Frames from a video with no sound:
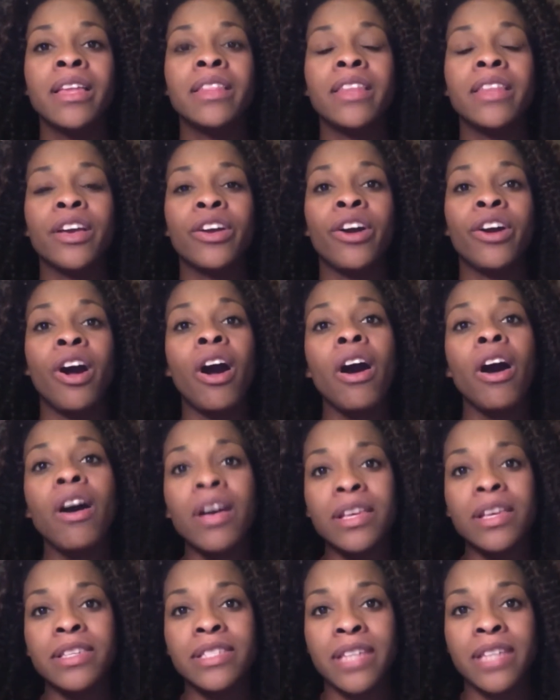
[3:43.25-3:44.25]
that
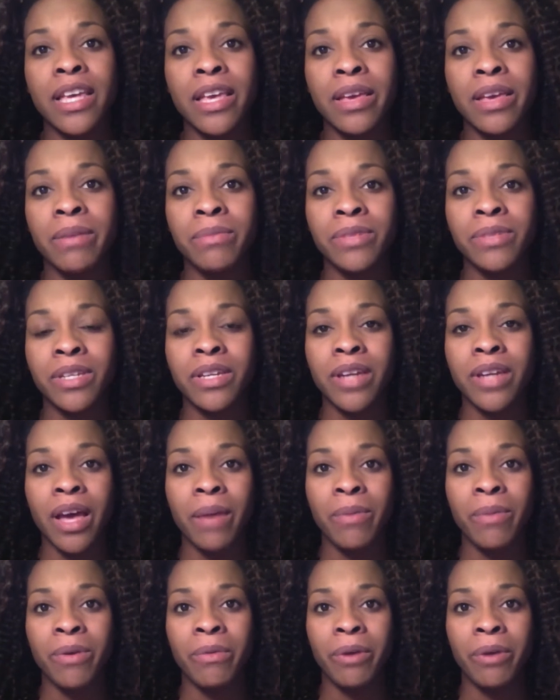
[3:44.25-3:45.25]
caused him to
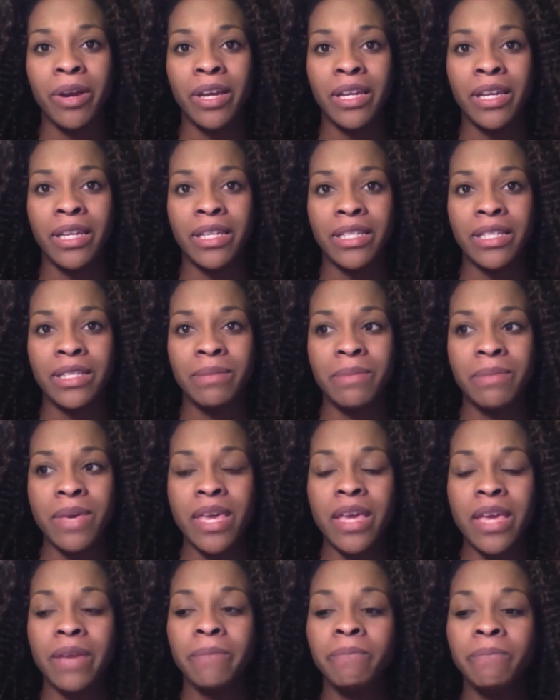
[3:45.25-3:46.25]
not be where he needed to
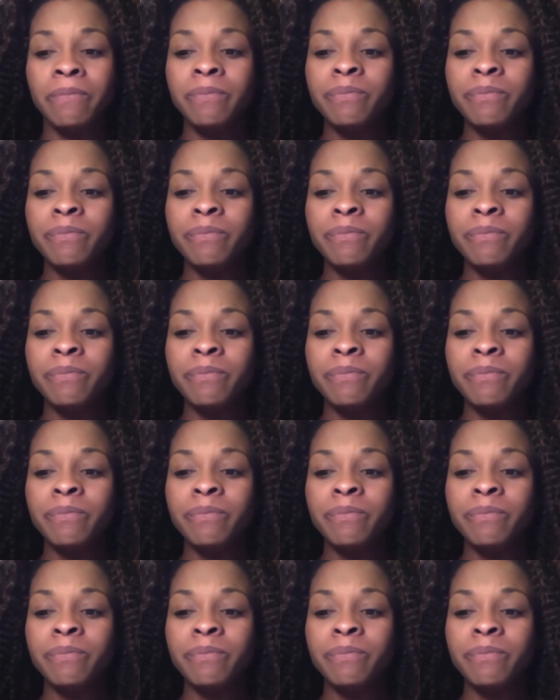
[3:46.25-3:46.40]
be.